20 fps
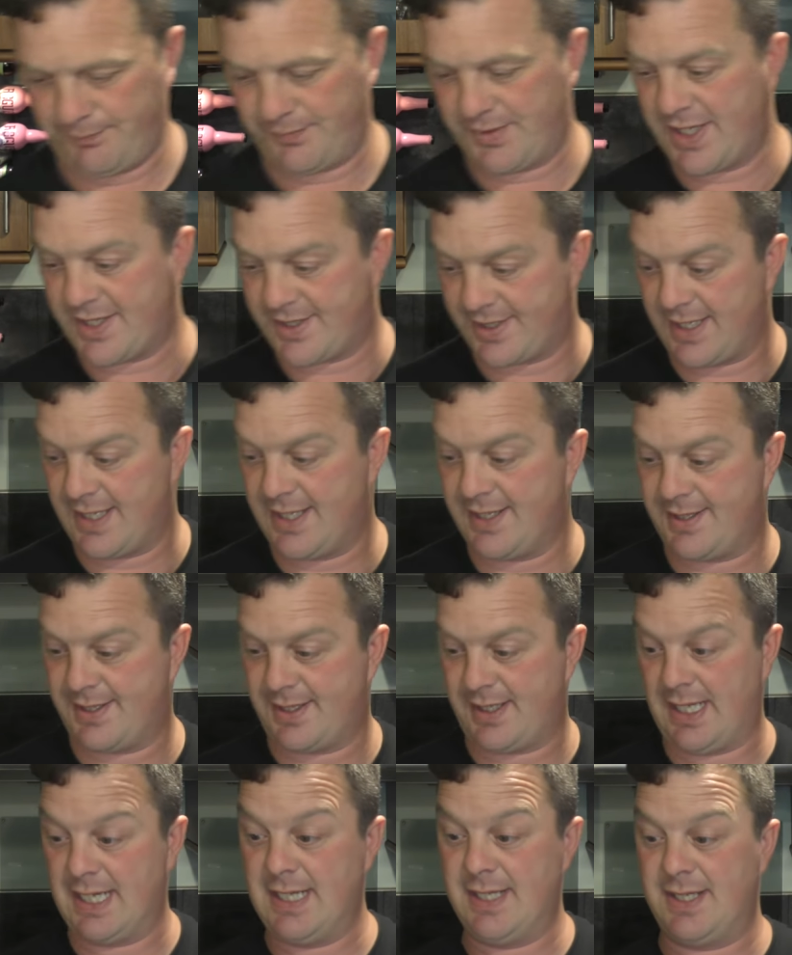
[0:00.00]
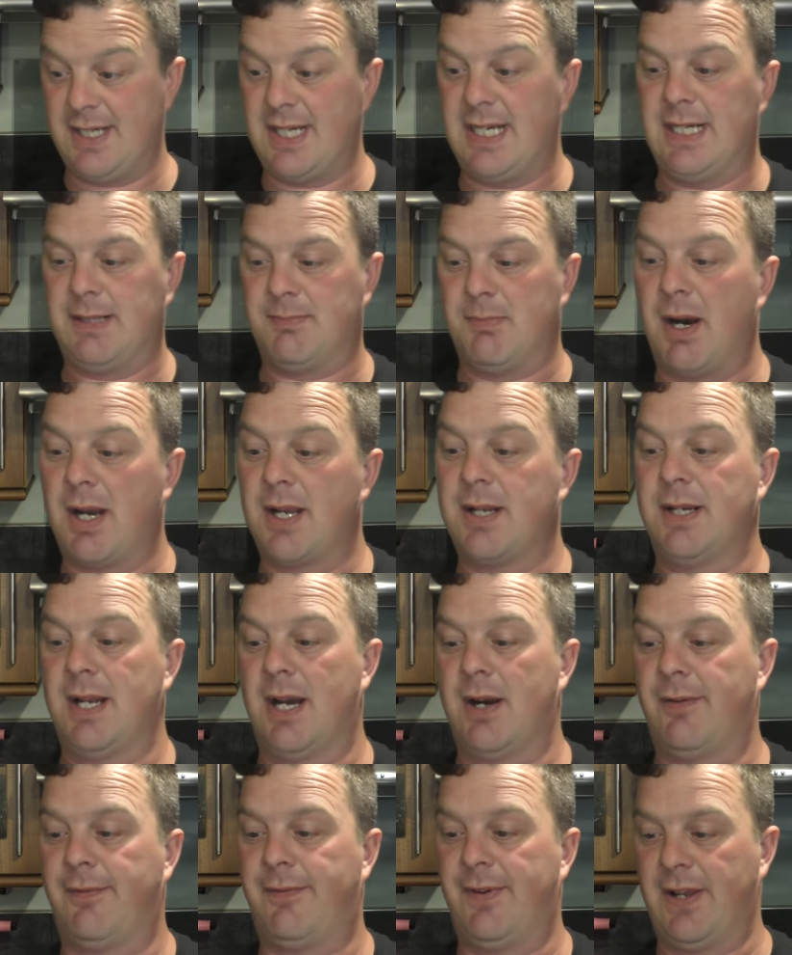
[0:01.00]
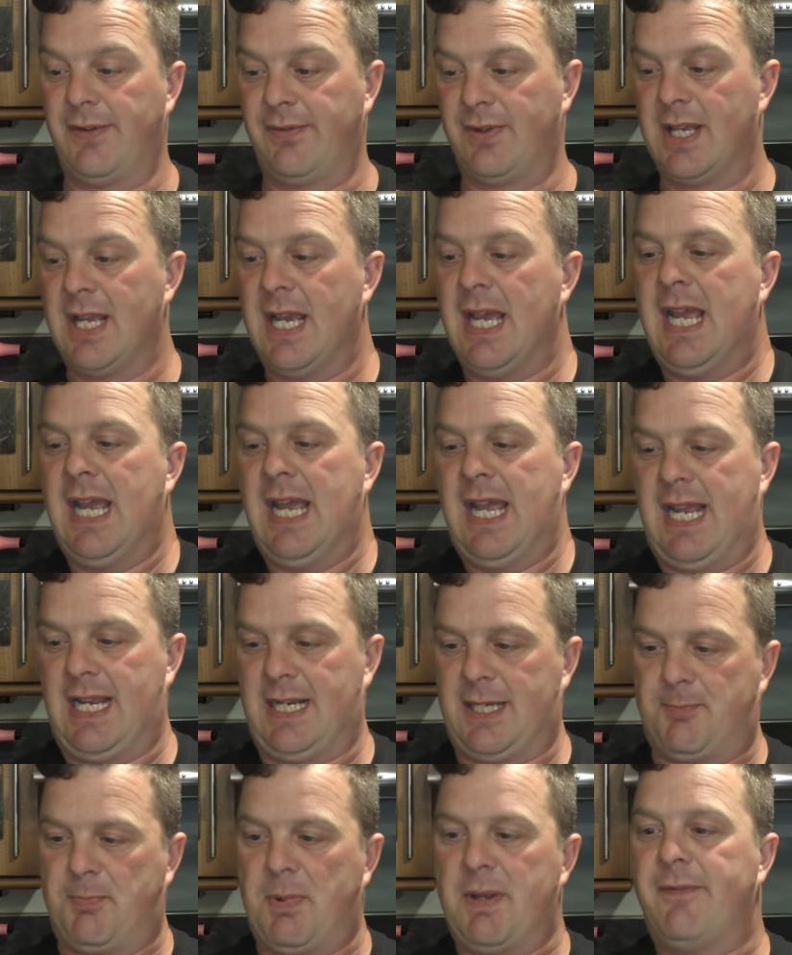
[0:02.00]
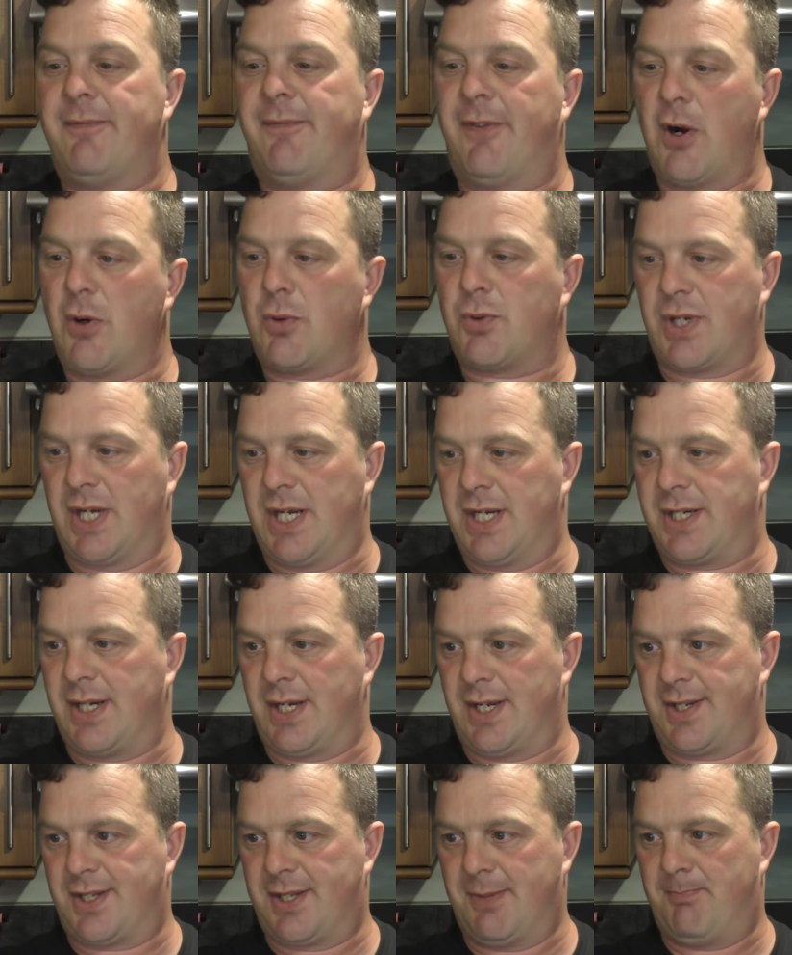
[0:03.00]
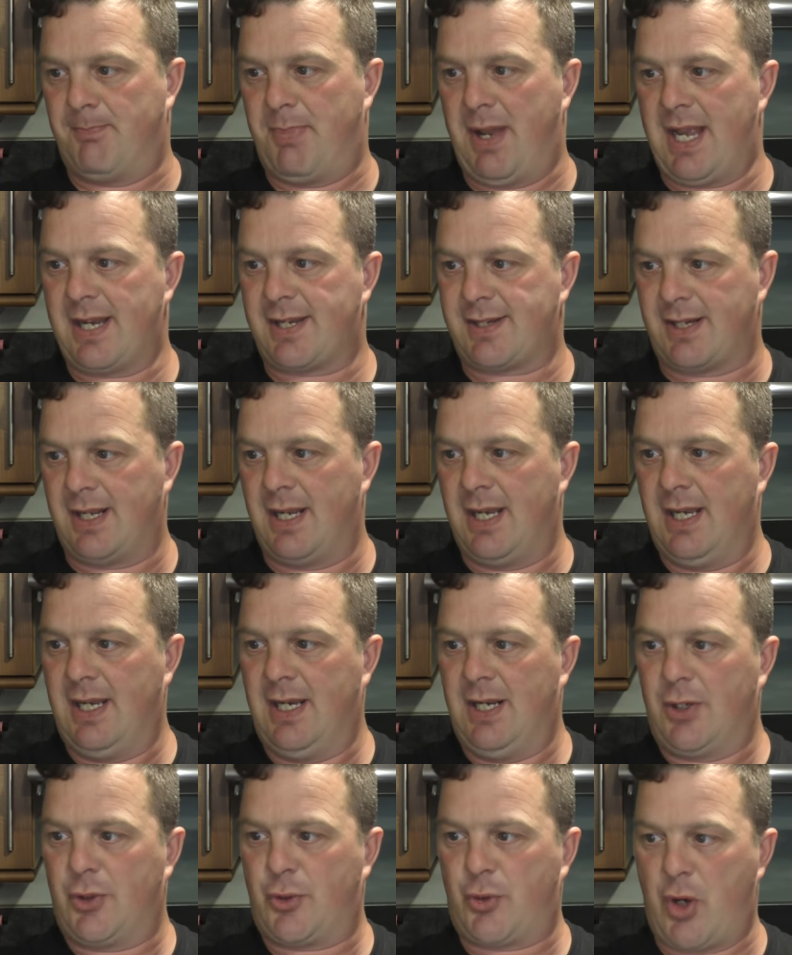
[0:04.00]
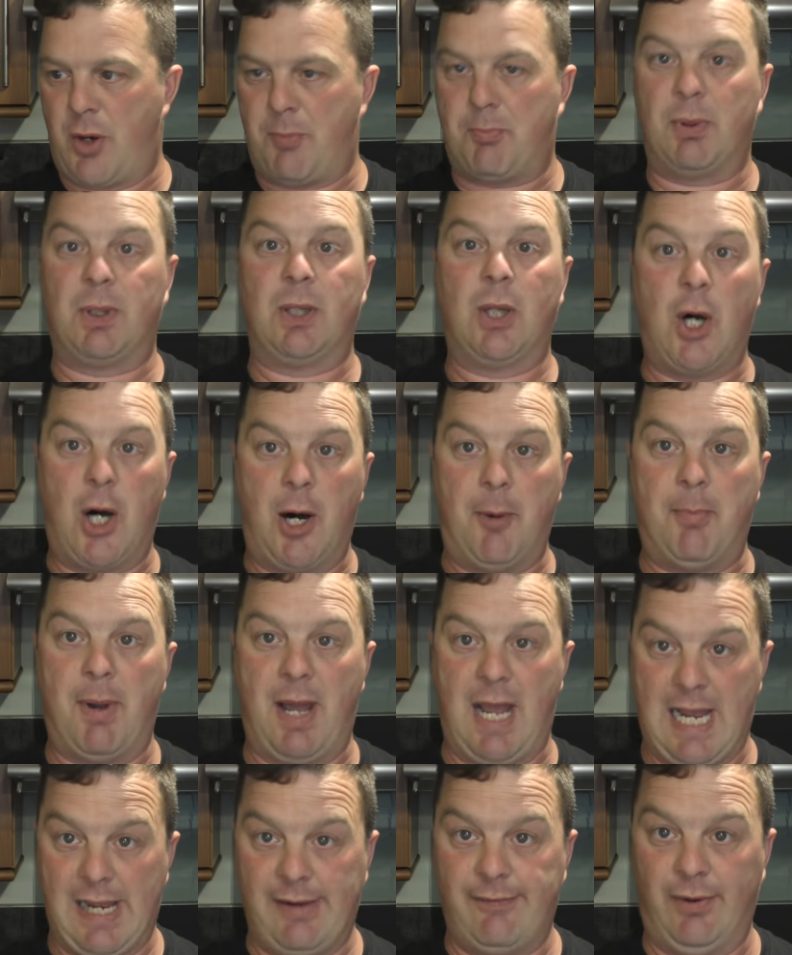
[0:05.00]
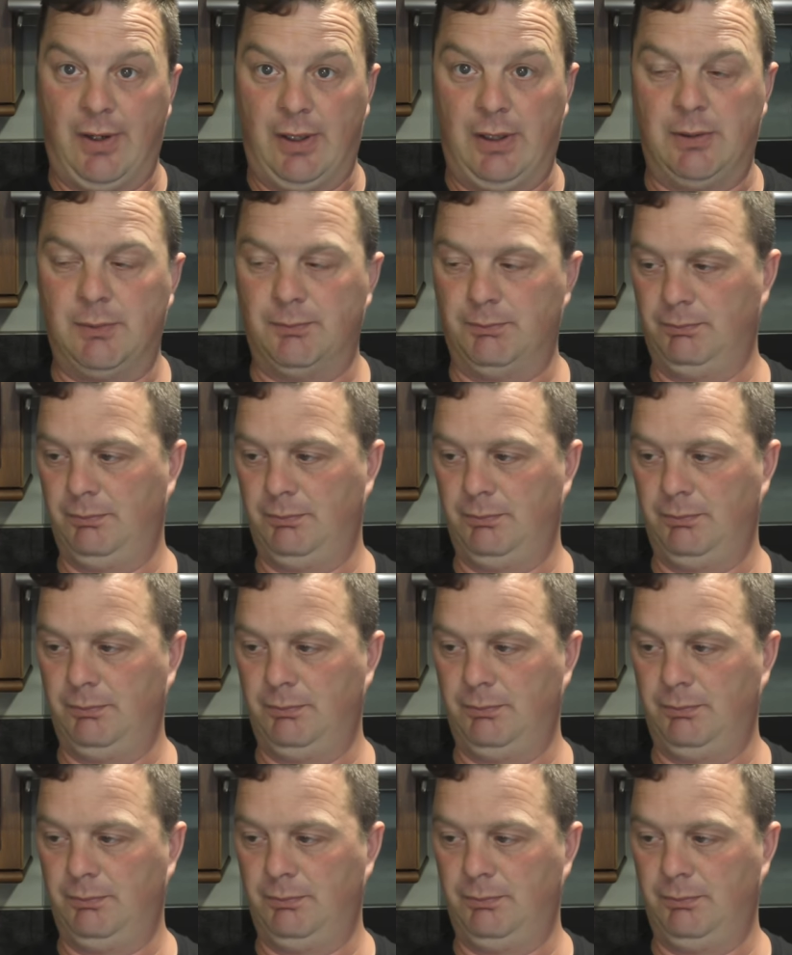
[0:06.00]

this is indeed my now favourite. It's been voted as the best triple hop ever.